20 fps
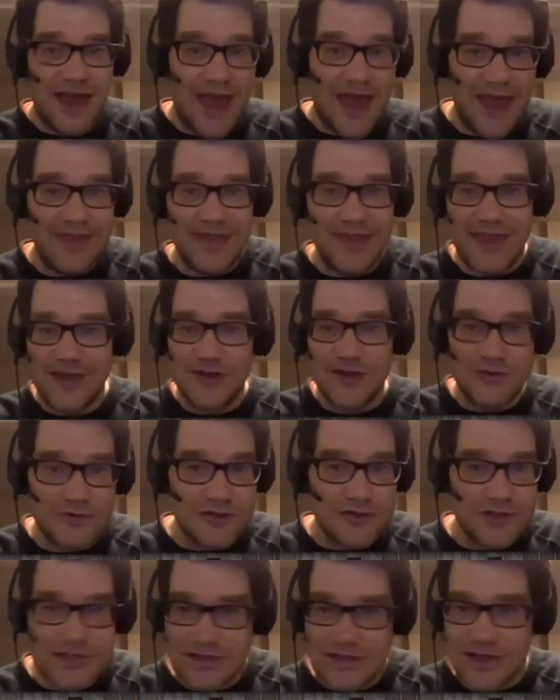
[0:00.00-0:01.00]
And then you
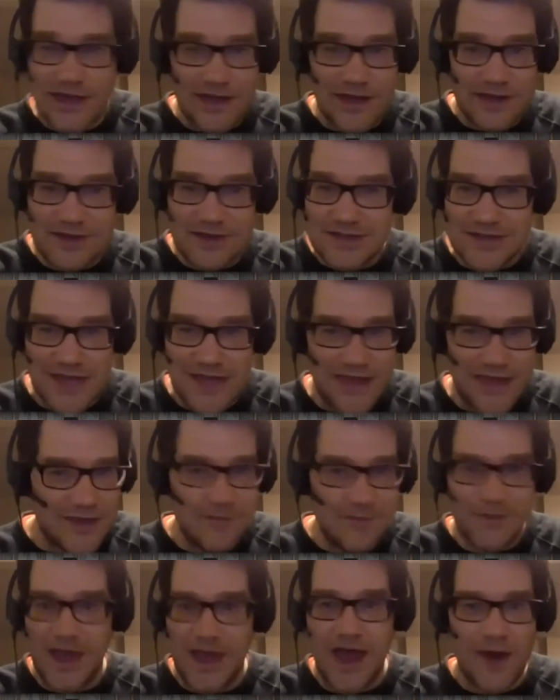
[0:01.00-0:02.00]
just like send
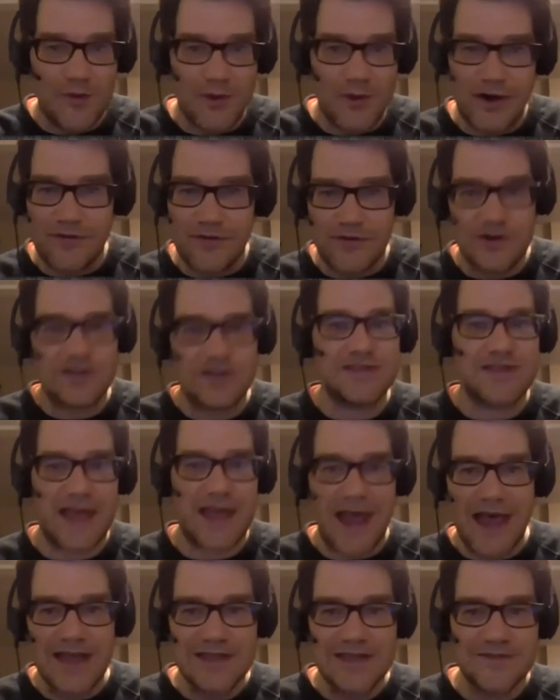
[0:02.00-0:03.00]
them back whatever it is they
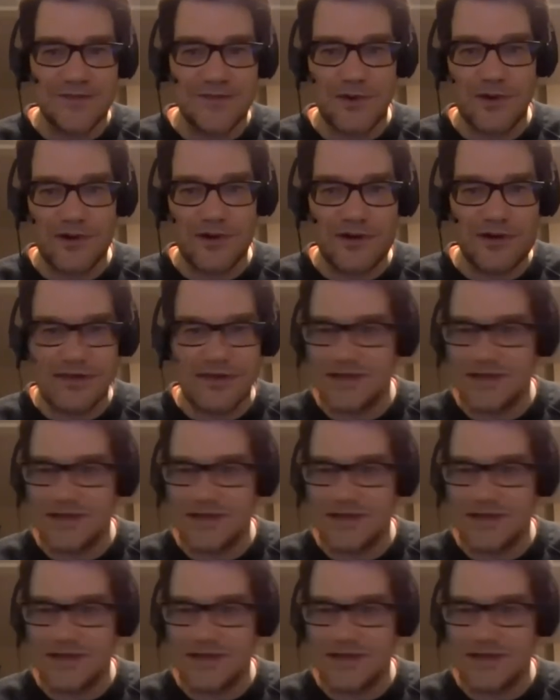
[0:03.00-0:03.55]
asked for.